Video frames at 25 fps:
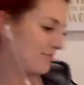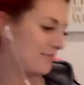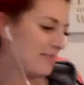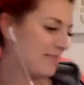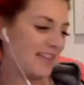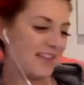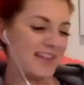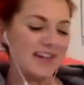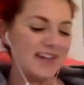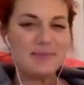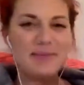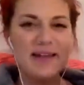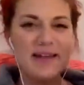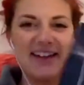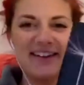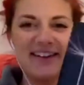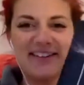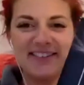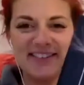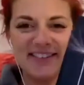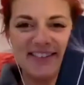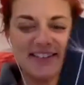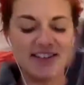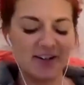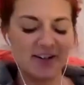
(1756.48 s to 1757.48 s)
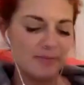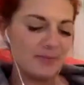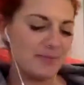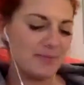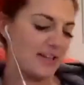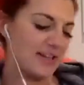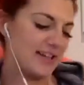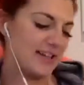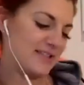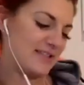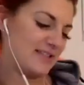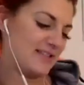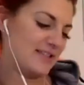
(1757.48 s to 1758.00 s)
Melody Battle or
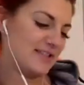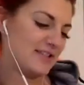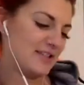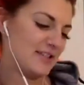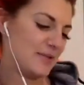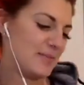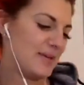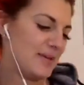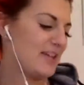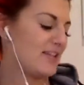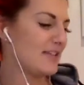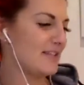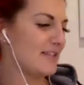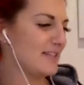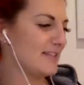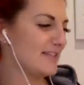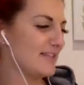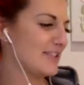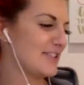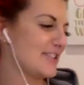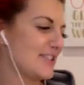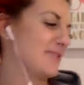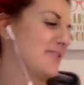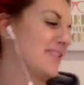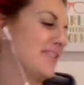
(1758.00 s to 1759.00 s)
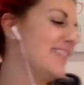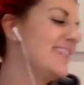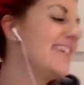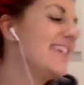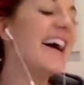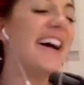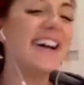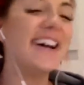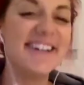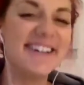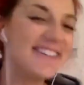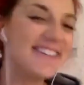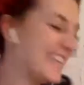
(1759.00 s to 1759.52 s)
Belittle yeah. or Beetle or something. Yeah.